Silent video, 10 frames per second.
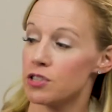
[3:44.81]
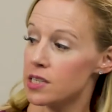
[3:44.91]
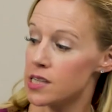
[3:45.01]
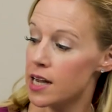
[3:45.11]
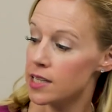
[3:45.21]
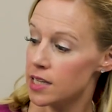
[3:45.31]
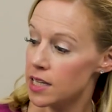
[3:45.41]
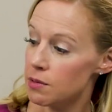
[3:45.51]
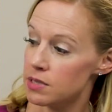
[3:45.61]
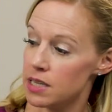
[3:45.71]
decided that
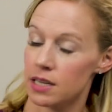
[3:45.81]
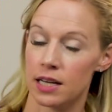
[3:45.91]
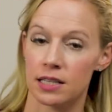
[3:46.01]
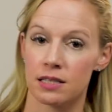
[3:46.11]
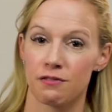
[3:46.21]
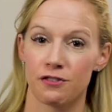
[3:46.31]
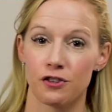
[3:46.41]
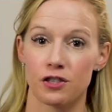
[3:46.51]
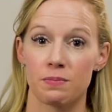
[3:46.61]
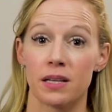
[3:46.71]
he was gonna get some fruits,